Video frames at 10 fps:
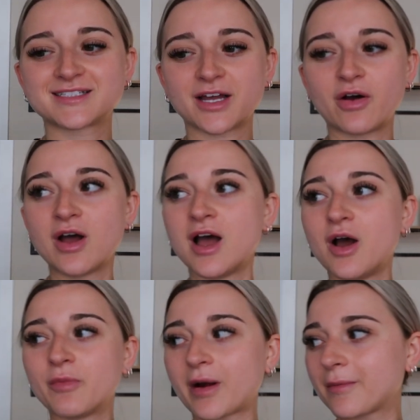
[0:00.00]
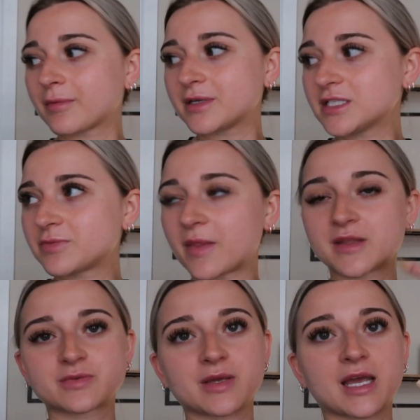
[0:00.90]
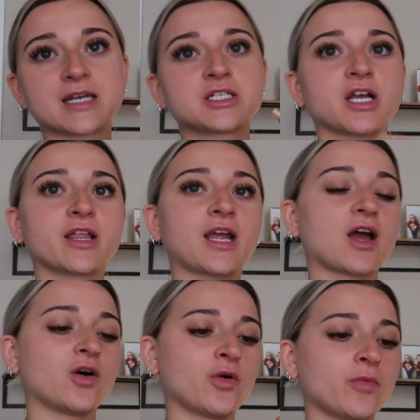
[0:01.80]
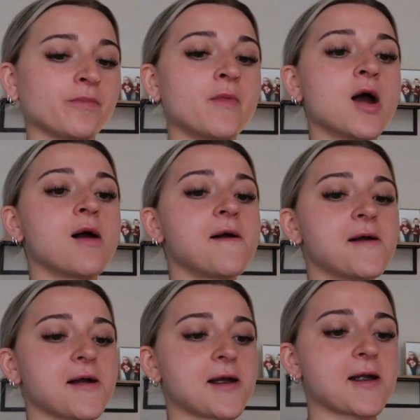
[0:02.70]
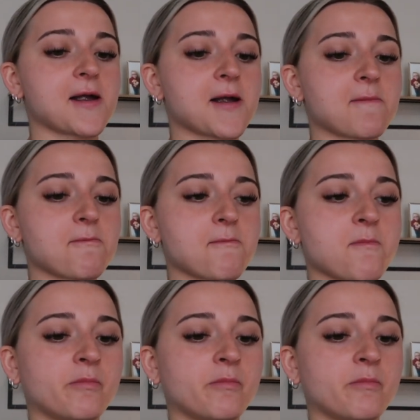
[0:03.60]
So probably just spend this weekend chilling at home. Yeah,